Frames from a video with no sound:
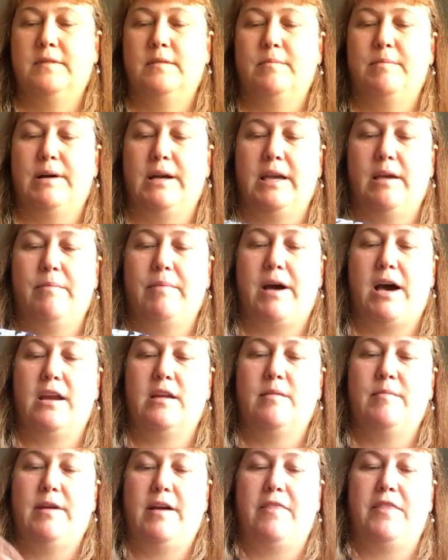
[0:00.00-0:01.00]
the bucket
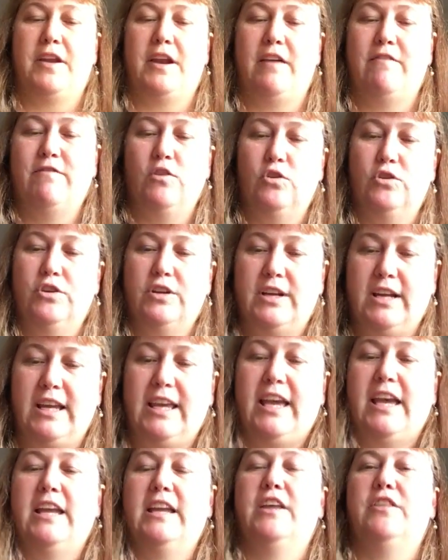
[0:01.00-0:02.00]
bottom, and then I fold it
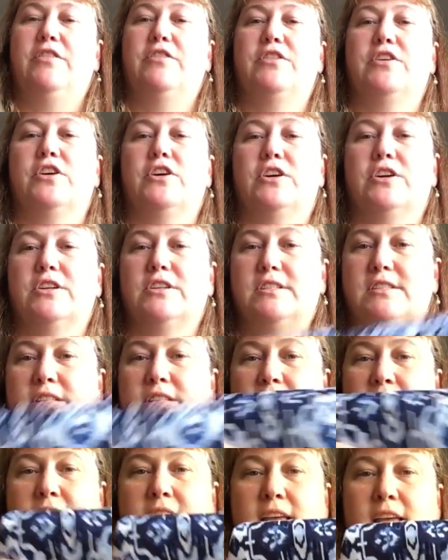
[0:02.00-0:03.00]
again in thirds.
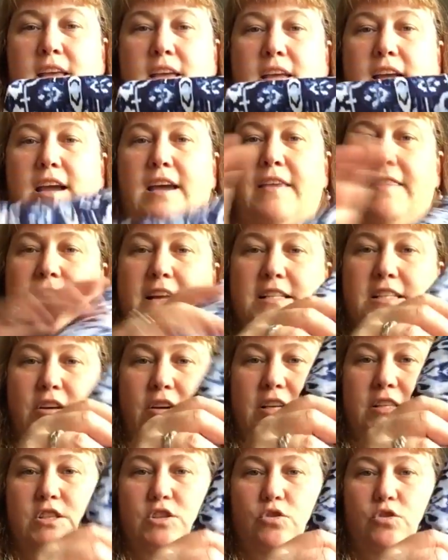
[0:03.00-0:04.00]
And that's how
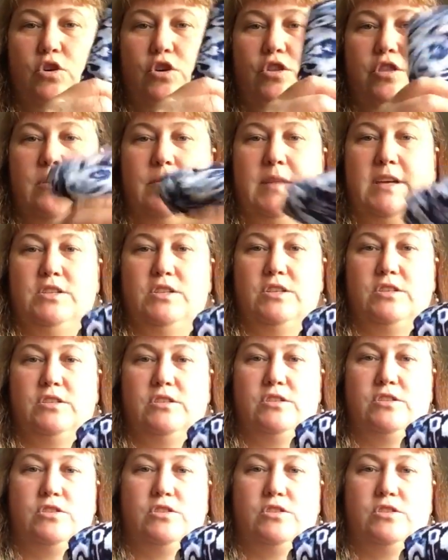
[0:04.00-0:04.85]
I store them. They just